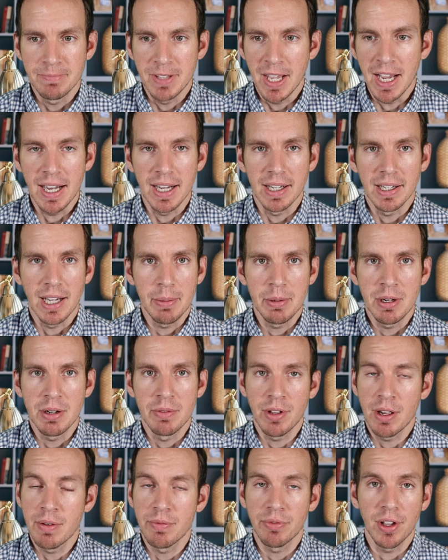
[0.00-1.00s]

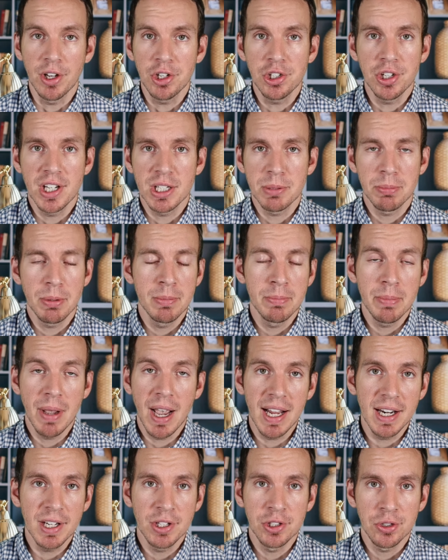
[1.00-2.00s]
inflation has been
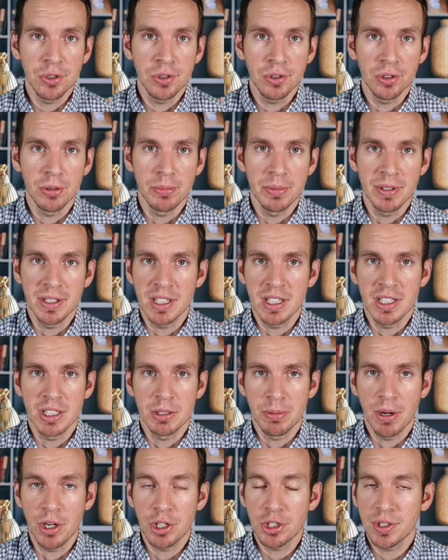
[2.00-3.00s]
bad in general, but
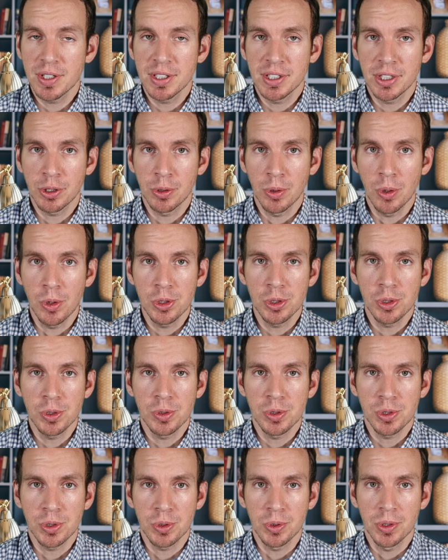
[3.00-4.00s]
especially at the
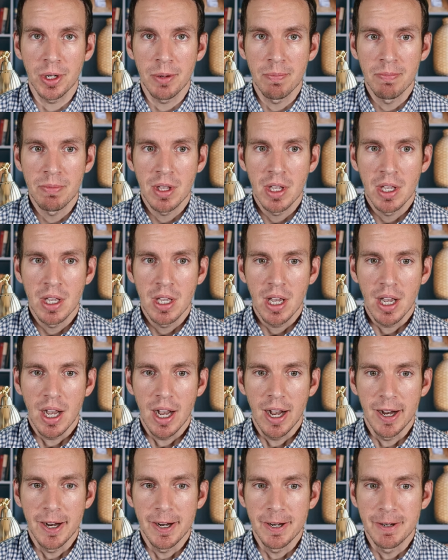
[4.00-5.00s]
grocery store.
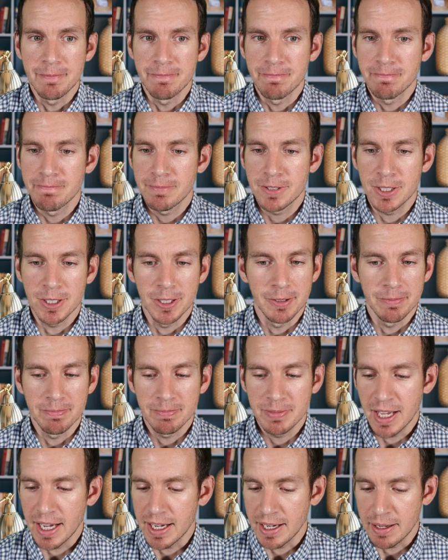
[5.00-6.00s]

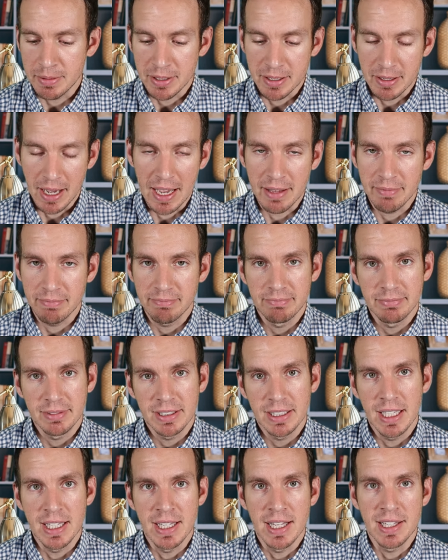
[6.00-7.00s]
It's
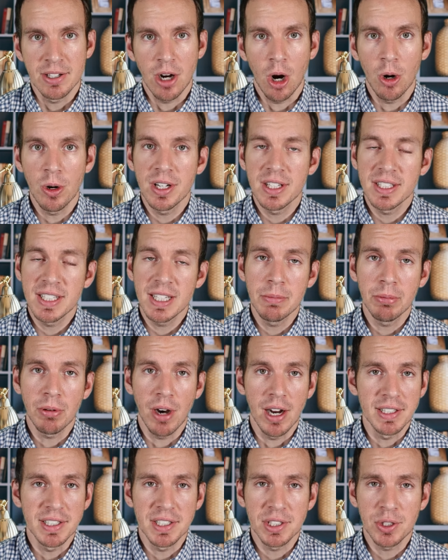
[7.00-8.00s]
hard to see
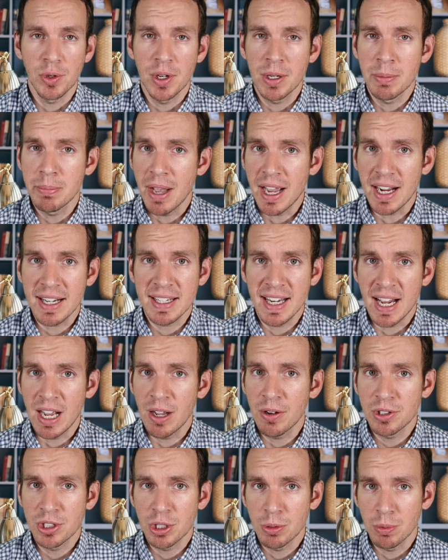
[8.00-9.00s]
prices going back
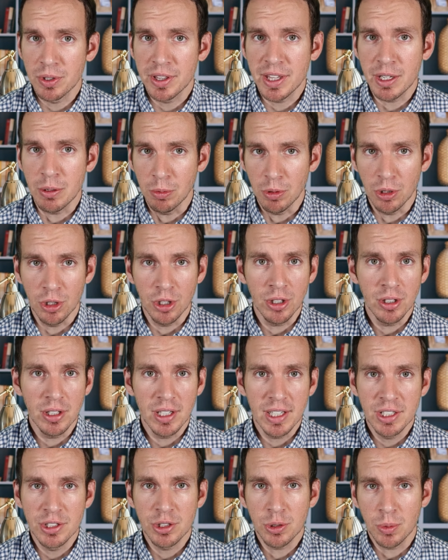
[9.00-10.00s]
down to where they
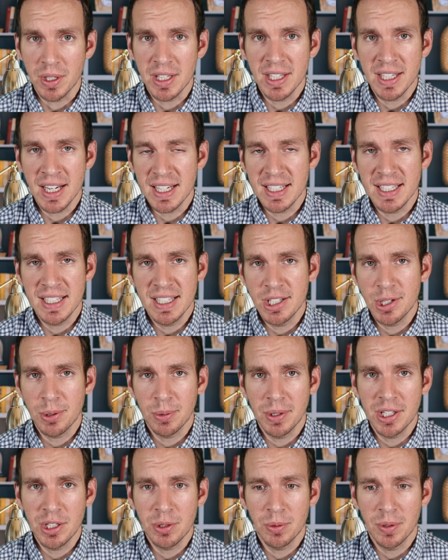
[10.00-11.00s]
were in 2019,
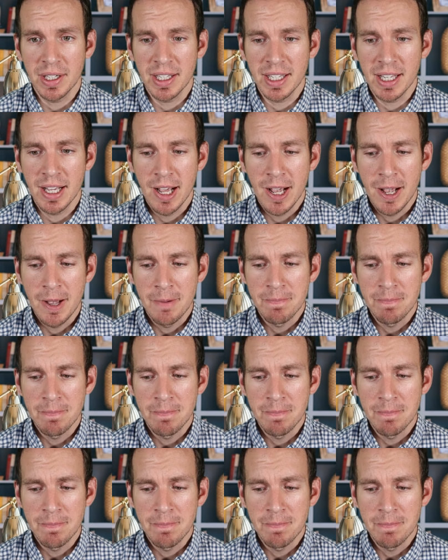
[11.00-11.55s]
2020.